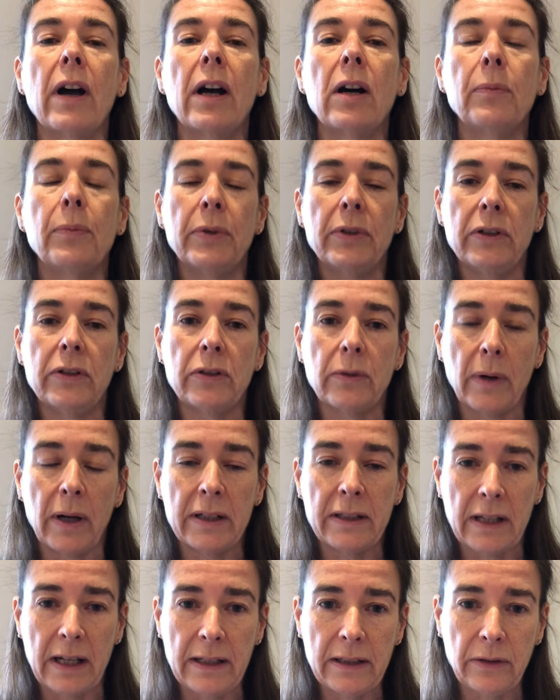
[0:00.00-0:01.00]
helping you to
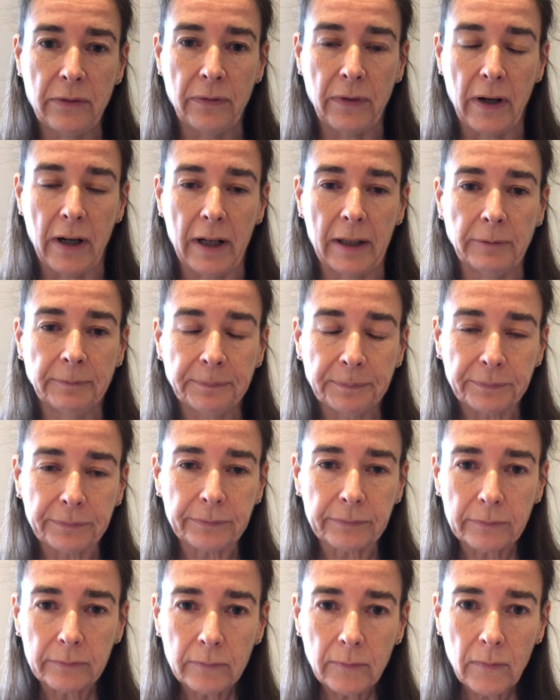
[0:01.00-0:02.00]
identify
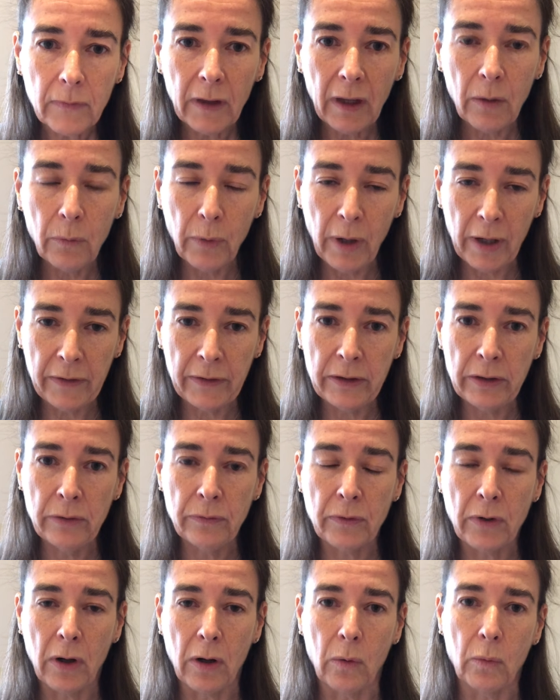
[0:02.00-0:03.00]
whether
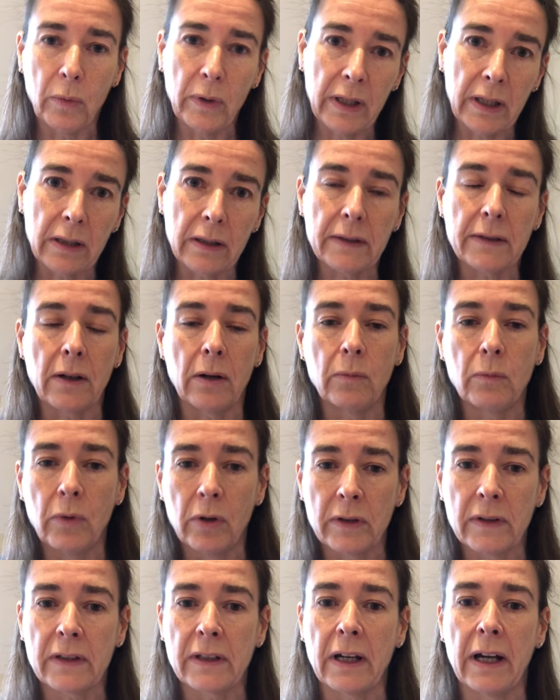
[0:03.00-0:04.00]
you've got weakness on
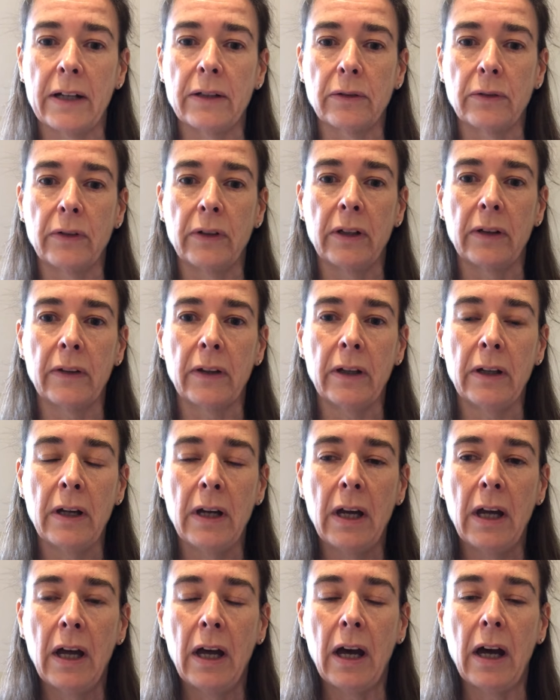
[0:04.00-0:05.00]
one side or the other.
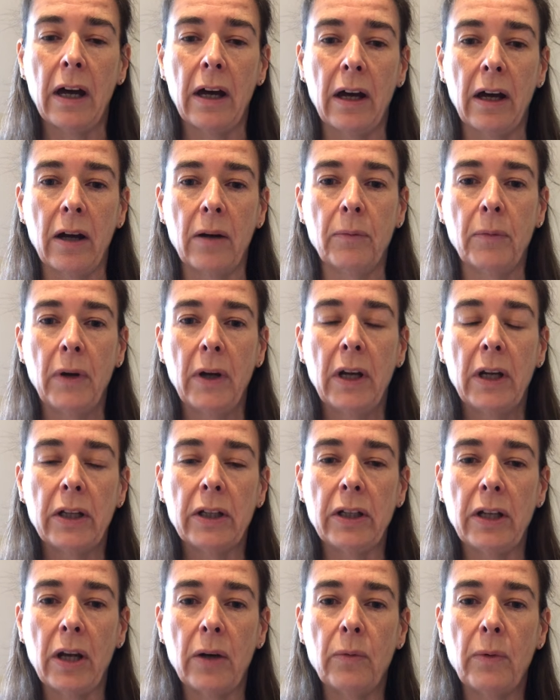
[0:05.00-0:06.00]

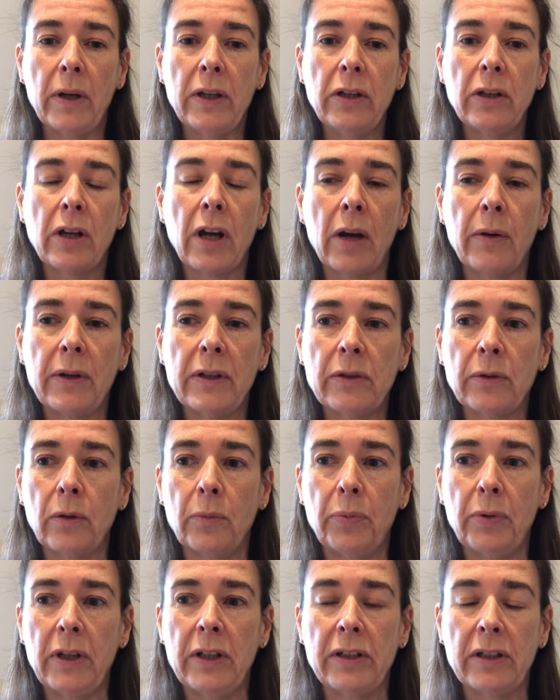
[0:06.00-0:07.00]
When you go into a
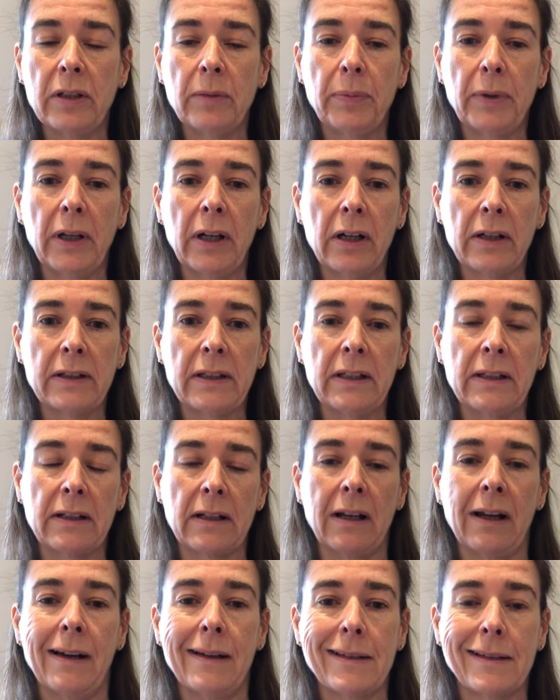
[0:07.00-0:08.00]
bridge in a Pilates
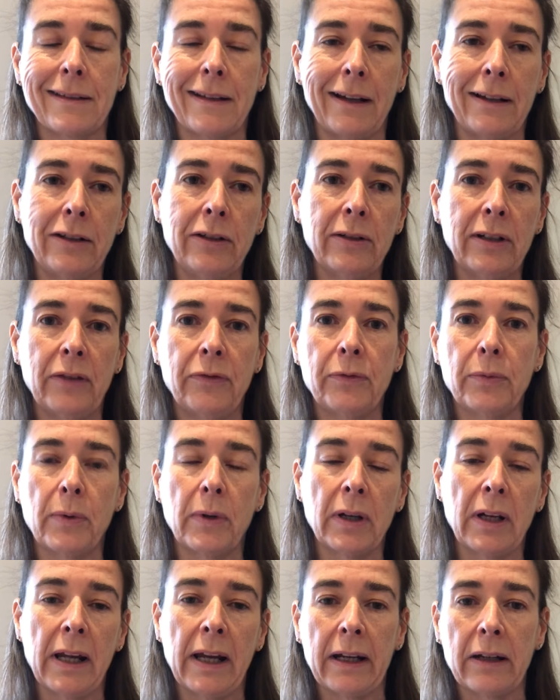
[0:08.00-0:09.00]
class, can you lift
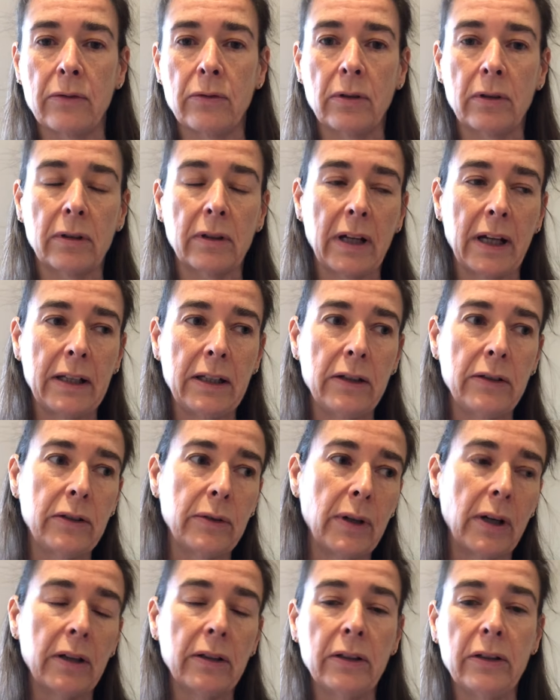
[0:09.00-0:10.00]
one leg or can you do
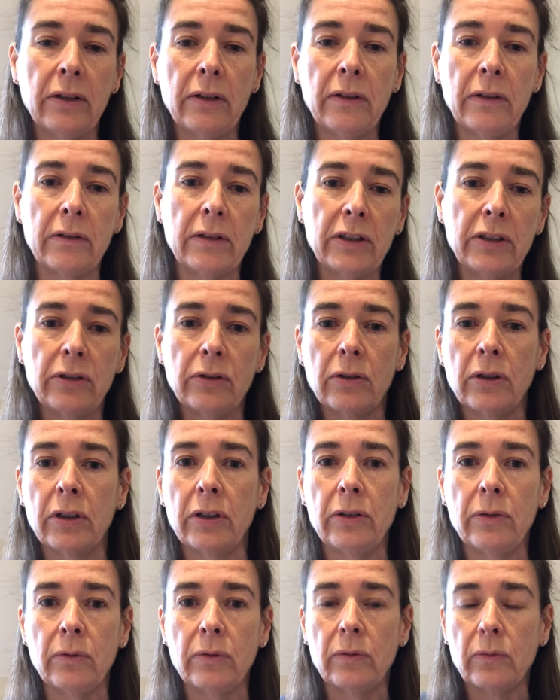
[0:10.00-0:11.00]
it on the other? Is your
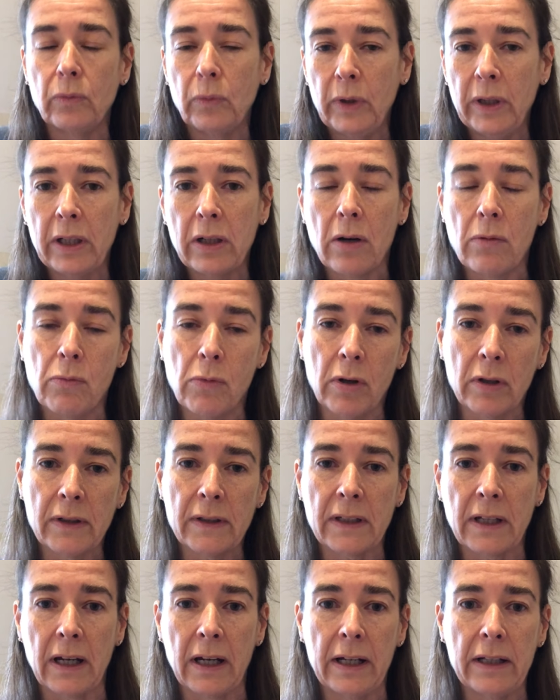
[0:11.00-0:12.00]
glute weak on one
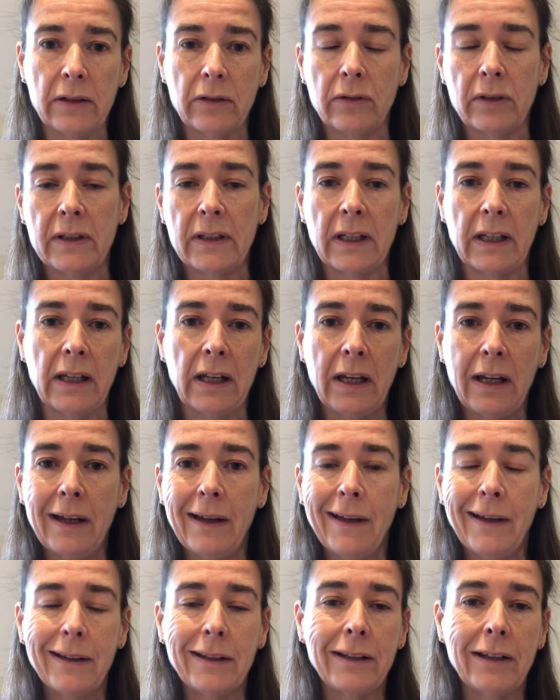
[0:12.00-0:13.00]
side or is it,
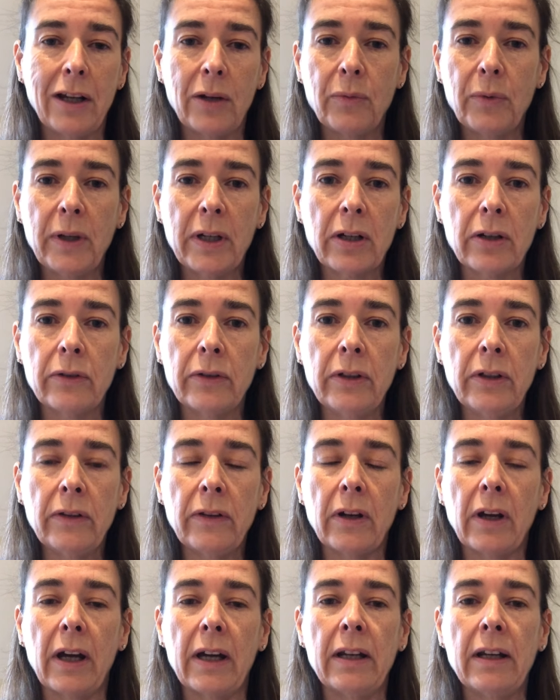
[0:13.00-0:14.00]
weak on the
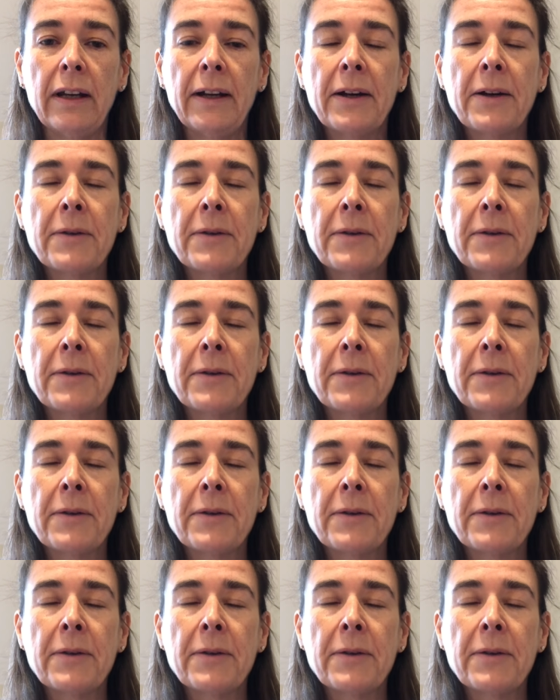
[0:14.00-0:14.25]
other? And